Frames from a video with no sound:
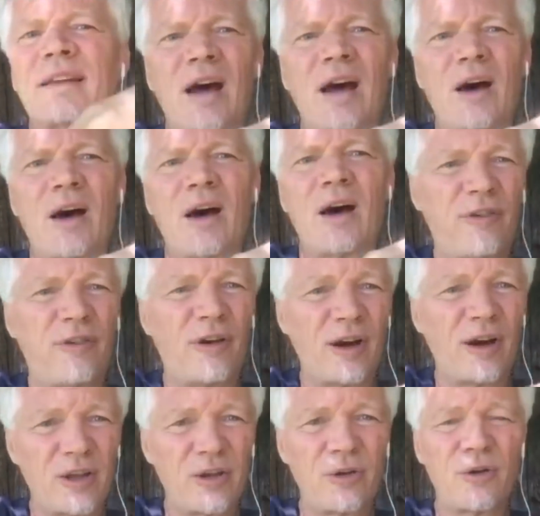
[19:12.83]
out,
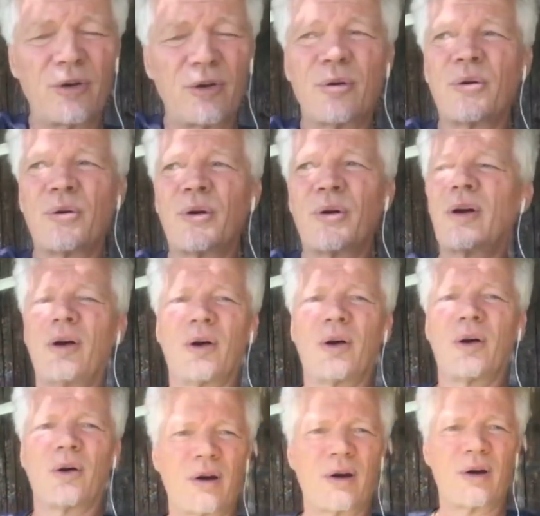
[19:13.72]
fuck you,
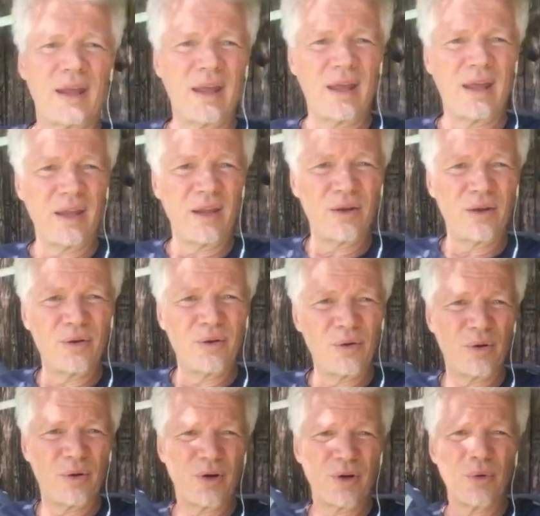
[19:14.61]
or I hate you,
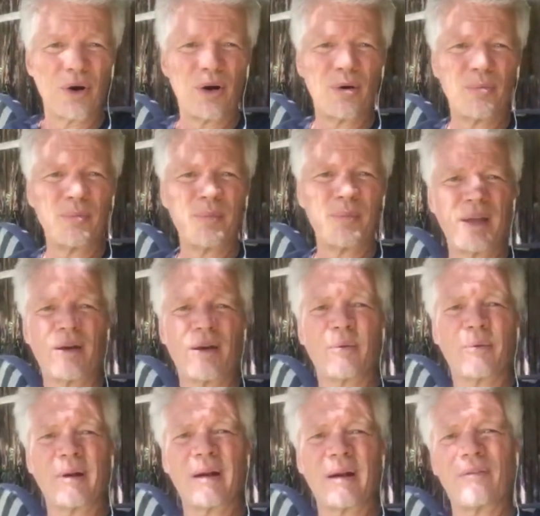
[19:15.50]
or you hurt me,
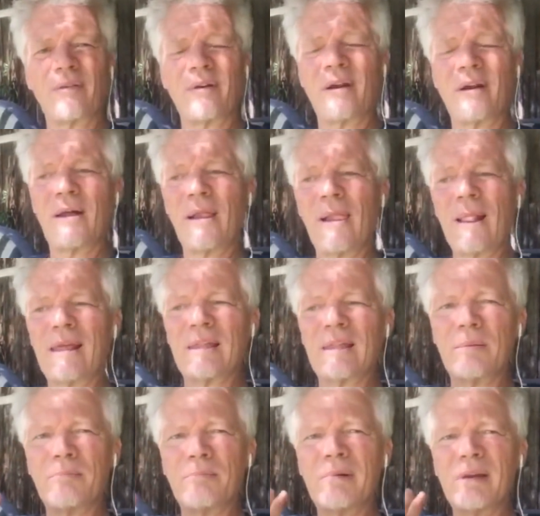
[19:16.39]
or whatever,
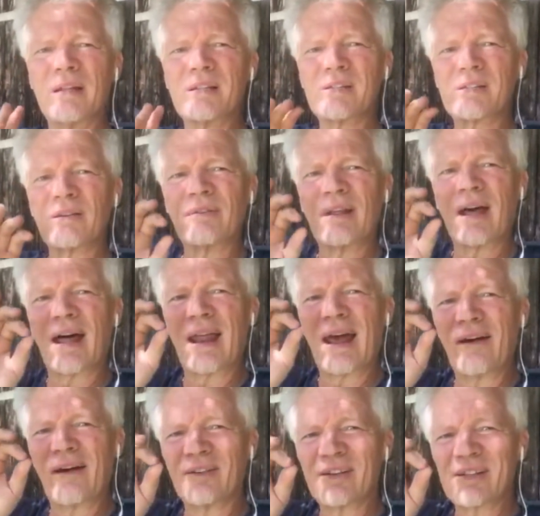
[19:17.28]
in the midst of that,
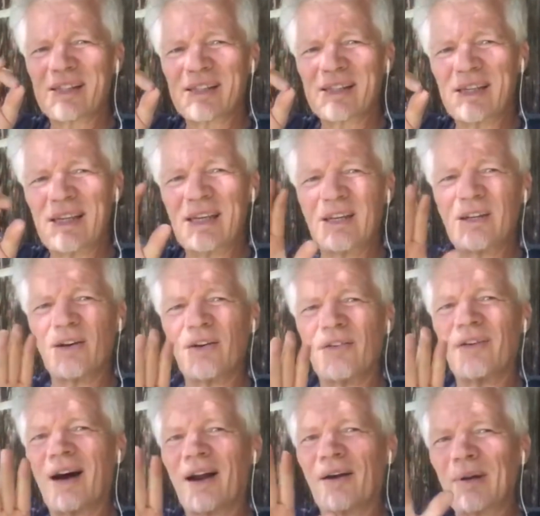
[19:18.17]
have a seed of,
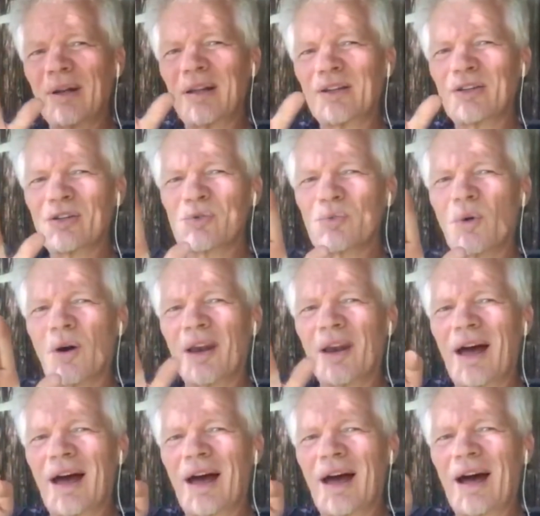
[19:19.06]
I really just want
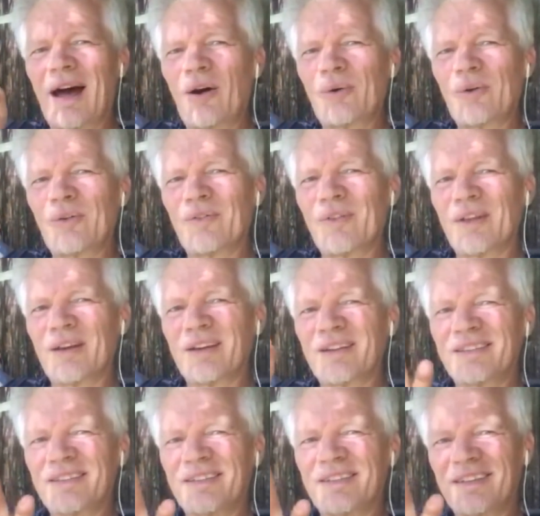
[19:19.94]
out of this.
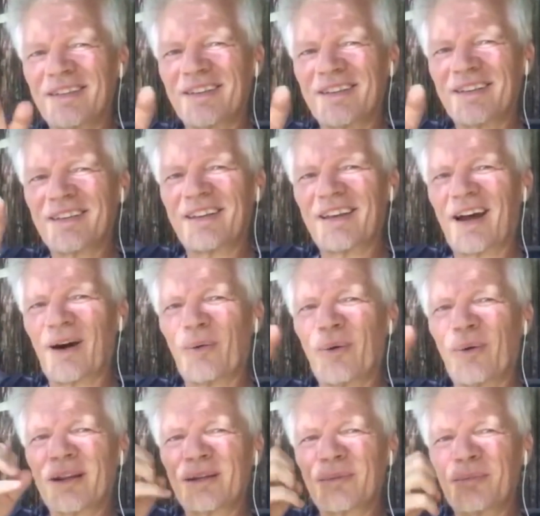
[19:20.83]
I
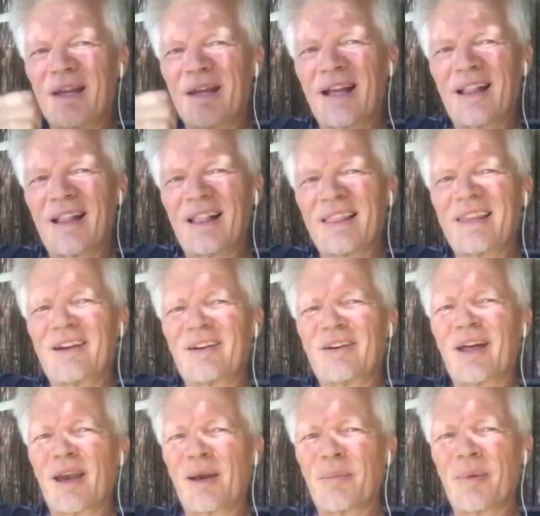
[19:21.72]
want it to be
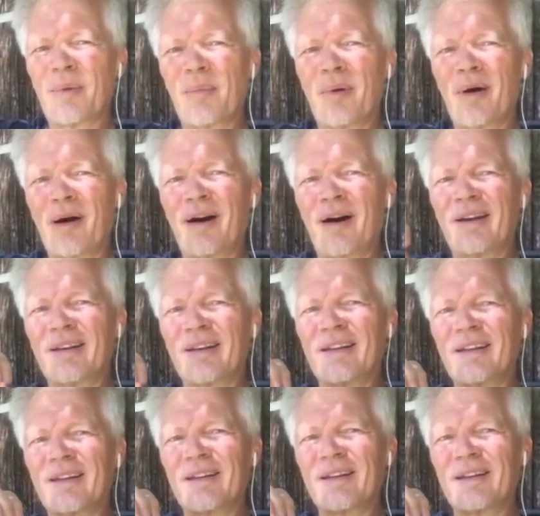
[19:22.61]
cleared out of my body.